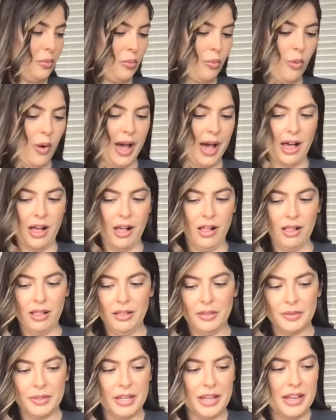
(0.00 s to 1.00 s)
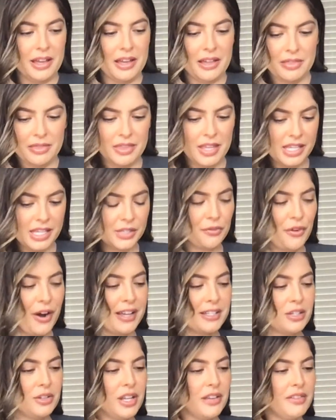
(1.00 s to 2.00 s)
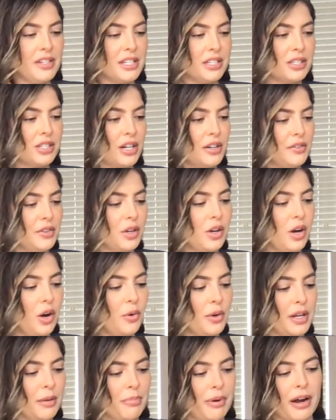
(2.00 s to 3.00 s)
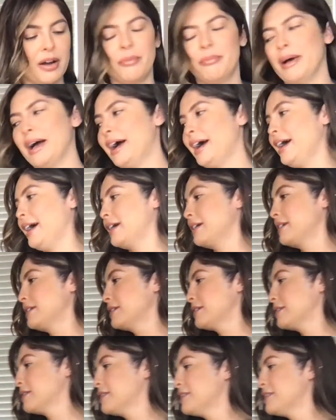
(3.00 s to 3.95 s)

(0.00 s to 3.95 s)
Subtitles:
Well, these fries don't even deserve to go in a brown bag.